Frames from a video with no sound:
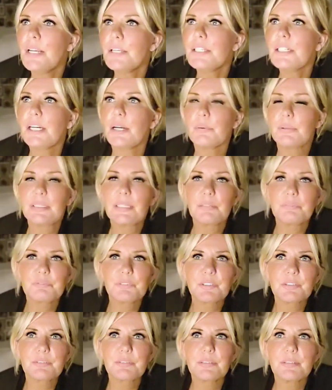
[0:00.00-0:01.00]
know, and if,
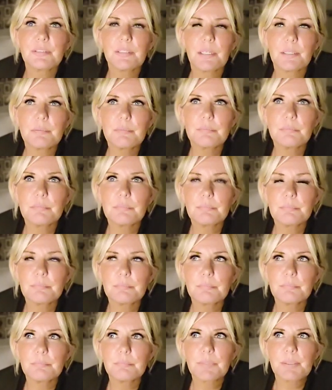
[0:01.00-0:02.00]
you know,
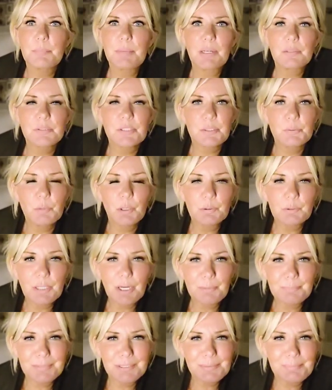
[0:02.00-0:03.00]
the mountain won't
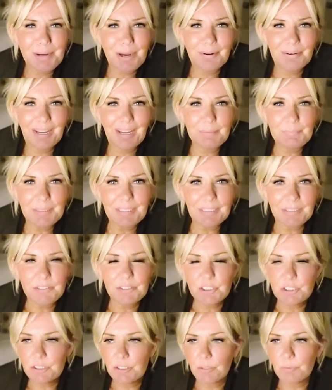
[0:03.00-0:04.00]
come to
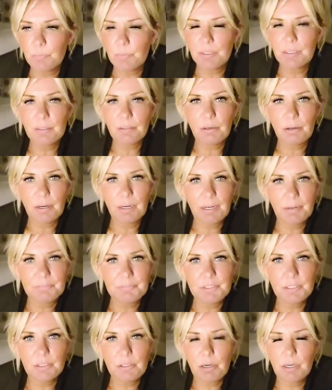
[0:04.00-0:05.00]
Mohammed, you know, I
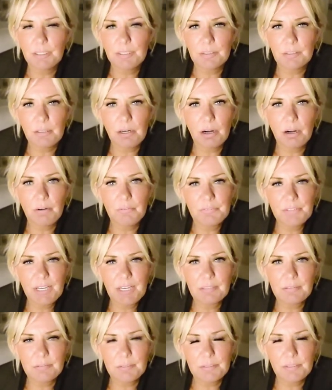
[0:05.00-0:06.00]
have to kind of carve
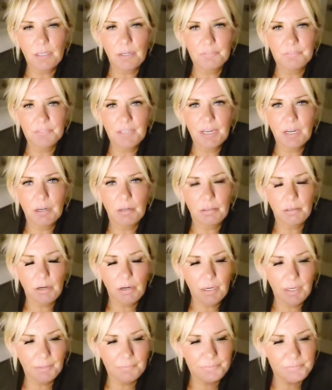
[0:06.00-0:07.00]
that stuff out.
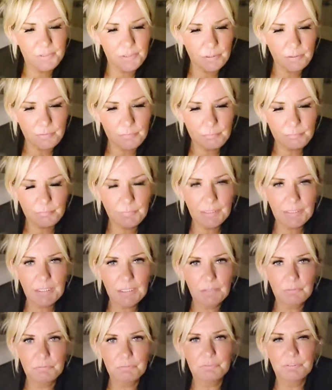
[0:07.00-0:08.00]
I have to
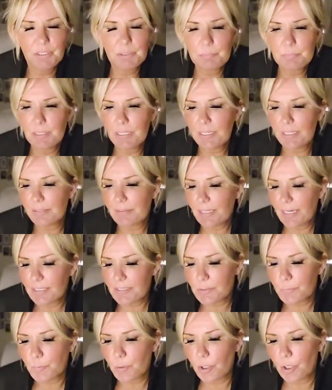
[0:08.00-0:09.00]
make it fit me. And
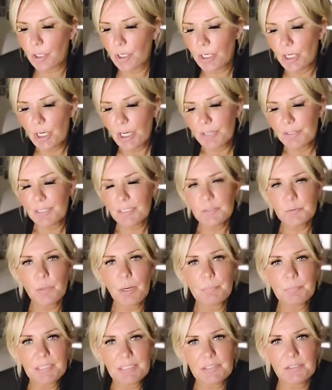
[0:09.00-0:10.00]
that's what
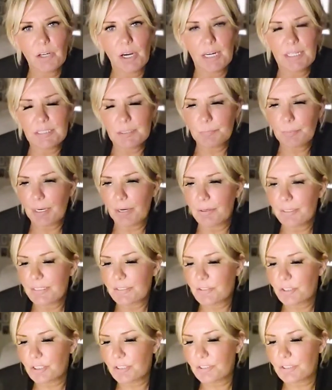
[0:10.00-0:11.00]
I'm excited about,
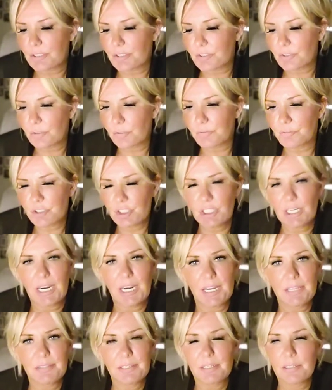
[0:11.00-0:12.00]
is just to sort of
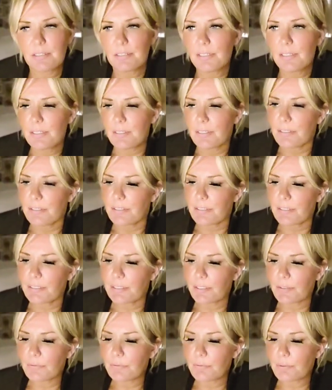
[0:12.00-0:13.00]
share that, you
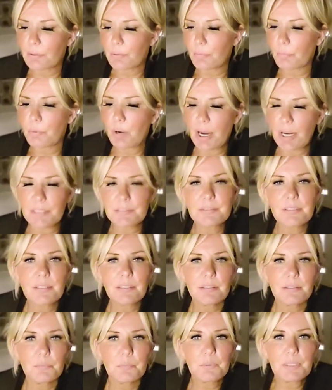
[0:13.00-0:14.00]
know,
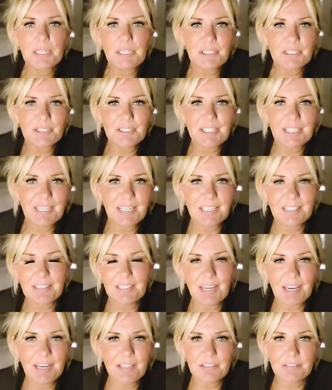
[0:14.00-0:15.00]
one, we could look at it
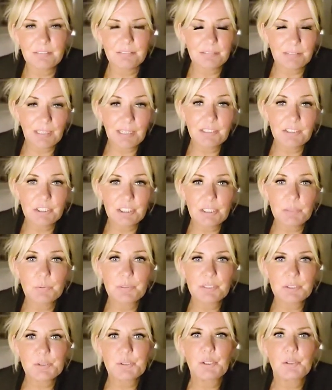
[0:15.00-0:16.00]
that actually
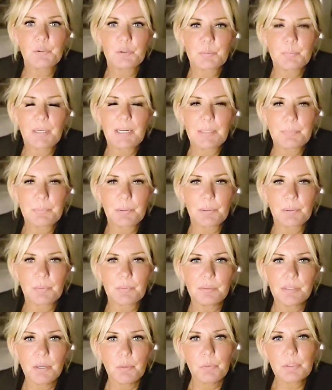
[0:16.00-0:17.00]
we're skilled
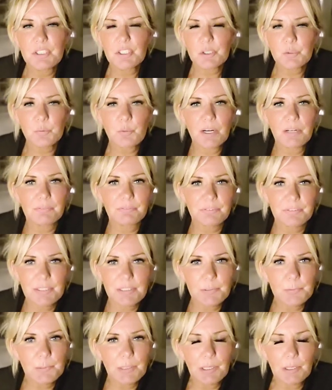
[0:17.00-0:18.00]
people. We just weren't for
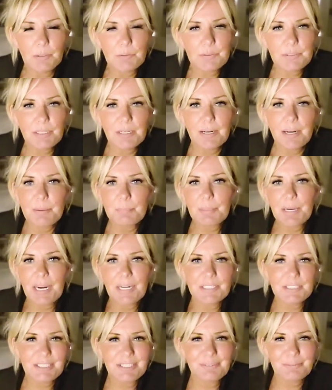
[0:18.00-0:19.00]
this world. But
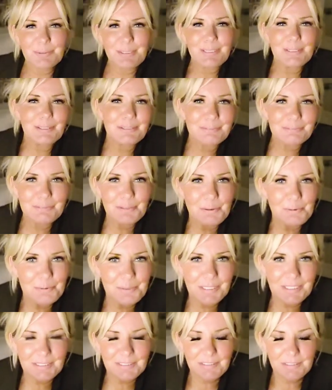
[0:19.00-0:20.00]
actually, if we look
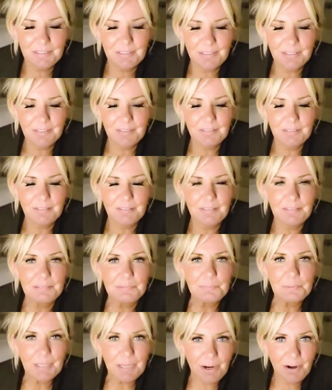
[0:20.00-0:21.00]
forward,
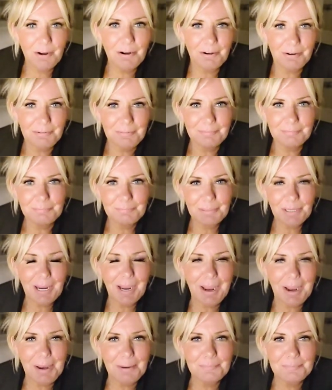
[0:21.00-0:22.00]
we are
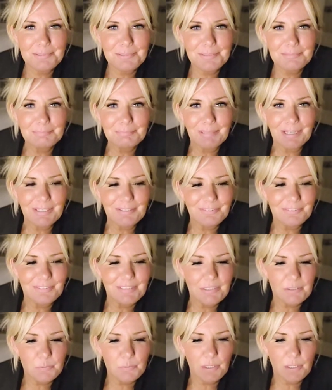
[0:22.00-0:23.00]
perhaps made for
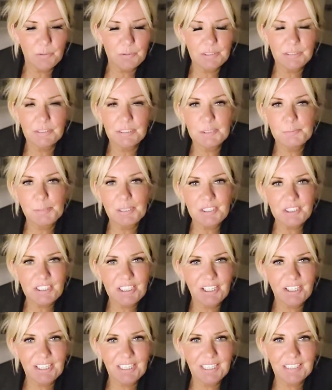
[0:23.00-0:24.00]
this world, and
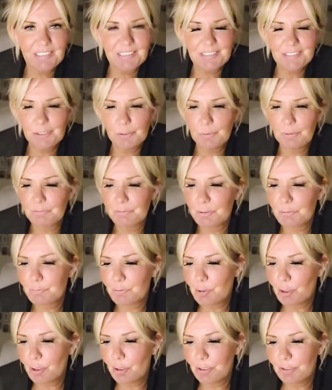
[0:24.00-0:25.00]
especially our kids. So if
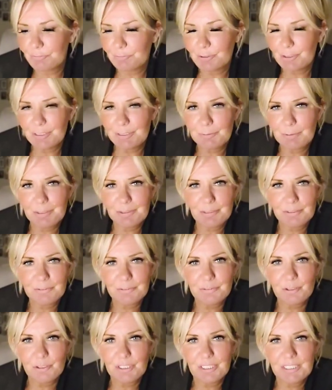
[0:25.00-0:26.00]
you're anyone that has
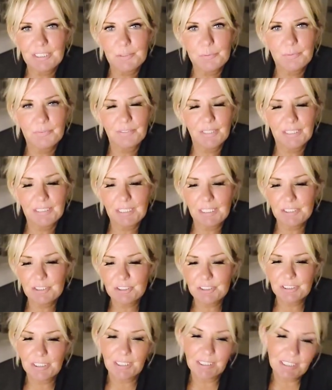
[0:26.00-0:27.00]
got kids with
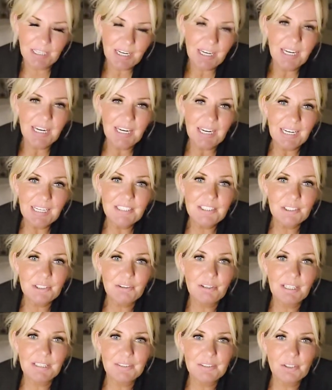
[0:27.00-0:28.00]
ADHD, it's a
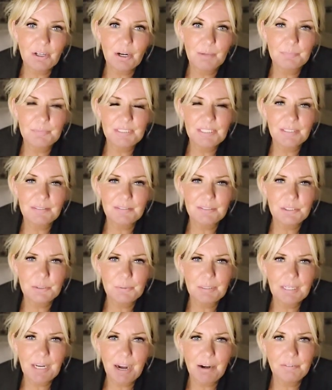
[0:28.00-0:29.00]
great time to
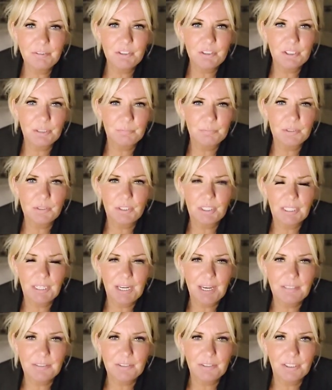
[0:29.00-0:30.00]
encourage them to think
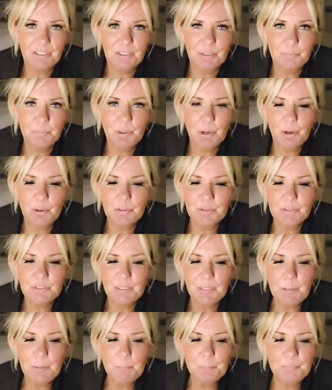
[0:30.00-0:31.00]
outside the box,
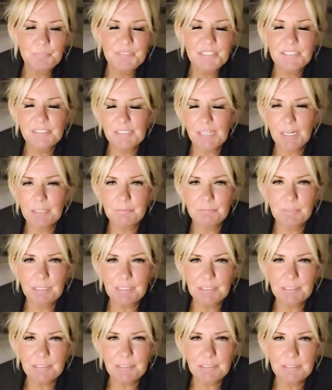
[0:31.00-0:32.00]
to take
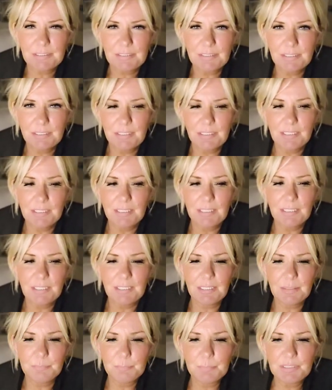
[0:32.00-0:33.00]
risks
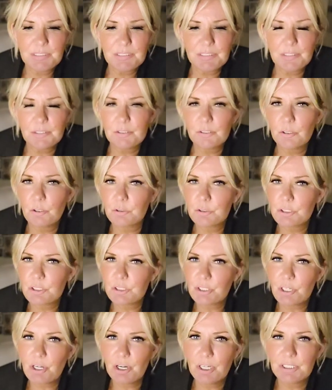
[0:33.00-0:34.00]
in business, not
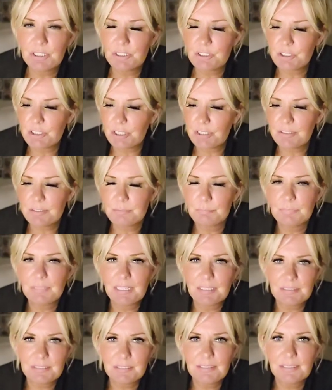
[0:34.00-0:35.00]
to kind of just
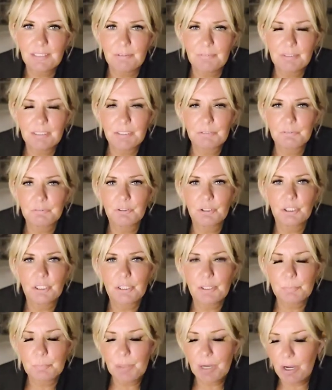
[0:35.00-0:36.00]
necessarily follow
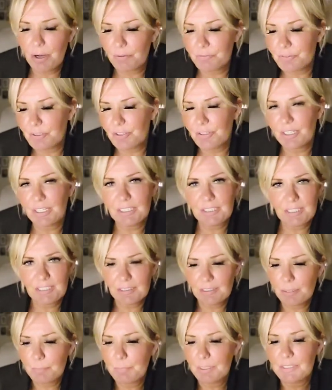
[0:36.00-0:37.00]
the path that they
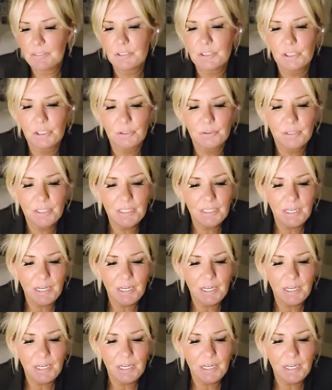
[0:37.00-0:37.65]
think they're meant to,